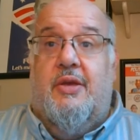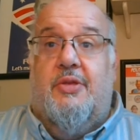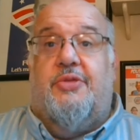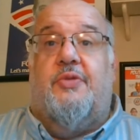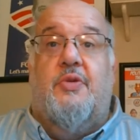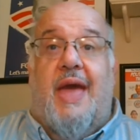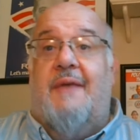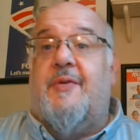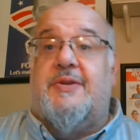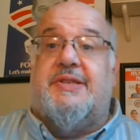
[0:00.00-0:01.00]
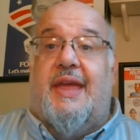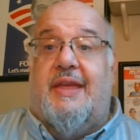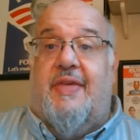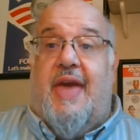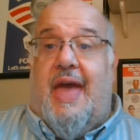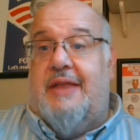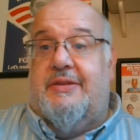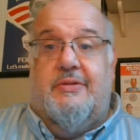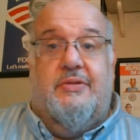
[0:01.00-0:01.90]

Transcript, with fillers: through efforts like that